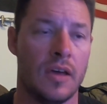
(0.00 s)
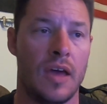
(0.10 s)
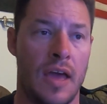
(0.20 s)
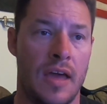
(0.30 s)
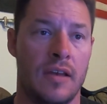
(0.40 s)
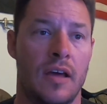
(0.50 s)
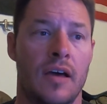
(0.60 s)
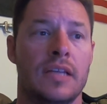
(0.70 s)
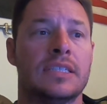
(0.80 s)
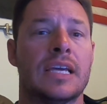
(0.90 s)
and
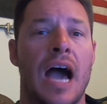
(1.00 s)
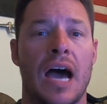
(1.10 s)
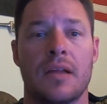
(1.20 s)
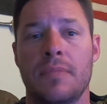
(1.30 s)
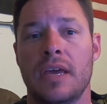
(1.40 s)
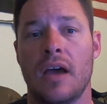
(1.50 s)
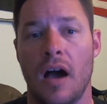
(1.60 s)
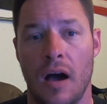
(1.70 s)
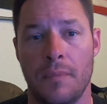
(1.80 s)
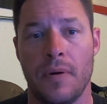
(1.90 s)
it's got to be
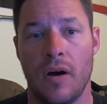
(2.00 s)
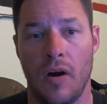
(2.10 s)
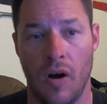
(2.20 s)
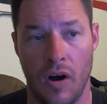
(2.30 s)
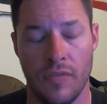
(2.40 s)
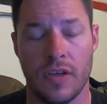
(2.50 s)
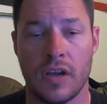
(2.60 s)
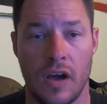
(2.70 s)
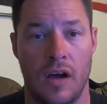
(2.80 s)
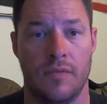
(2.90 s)
up on the
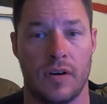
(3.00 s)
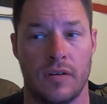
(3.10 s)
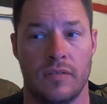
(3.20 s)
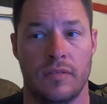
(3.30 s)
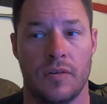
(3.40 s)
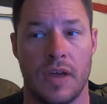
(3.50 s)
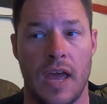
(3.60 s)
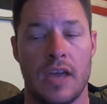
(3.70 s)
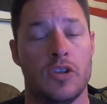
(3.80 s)
cover, okay?